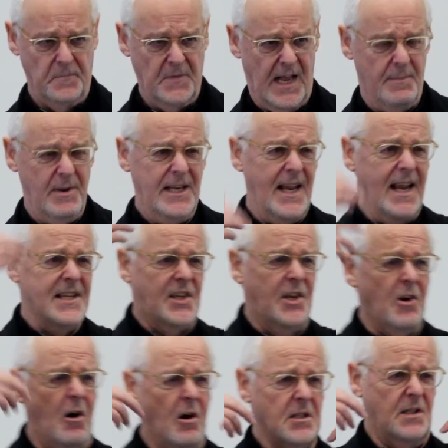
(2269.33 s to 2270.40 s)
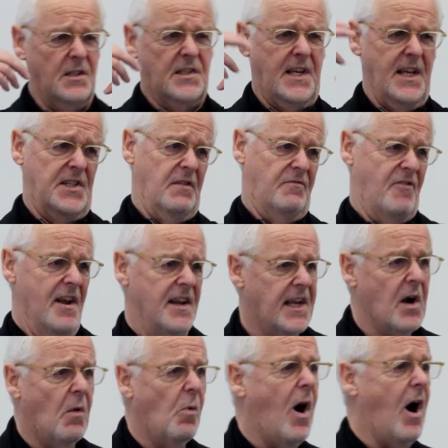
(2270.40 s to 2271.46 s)
I mean, is God schizophrenic
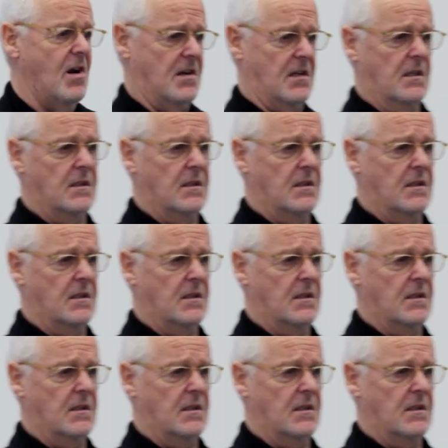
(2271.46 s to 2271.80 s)
or what?